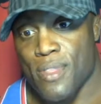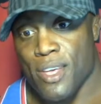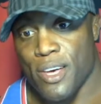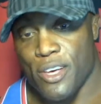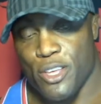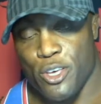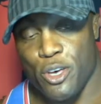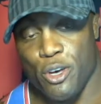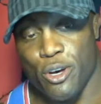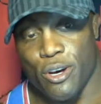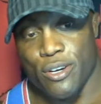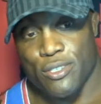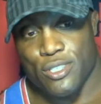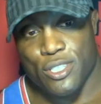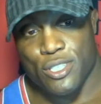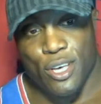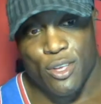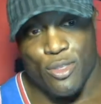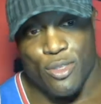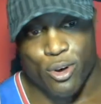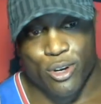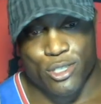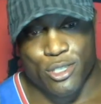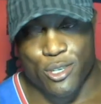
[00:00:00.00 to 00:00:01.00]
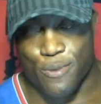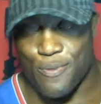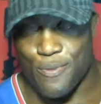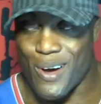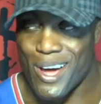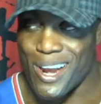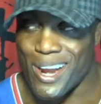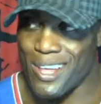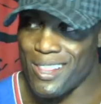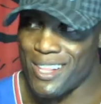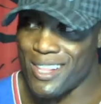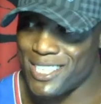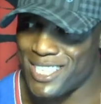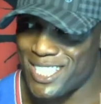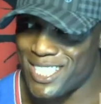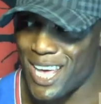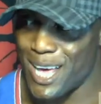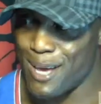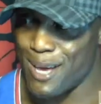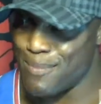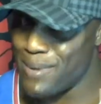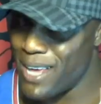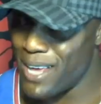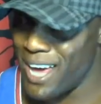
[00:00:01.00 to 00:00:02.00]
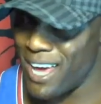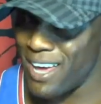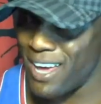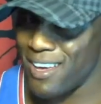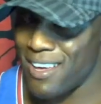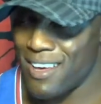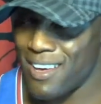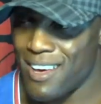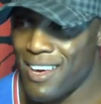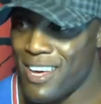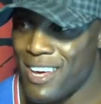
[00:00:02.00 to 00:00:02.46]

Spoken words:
the UFC throws the fight on the same date.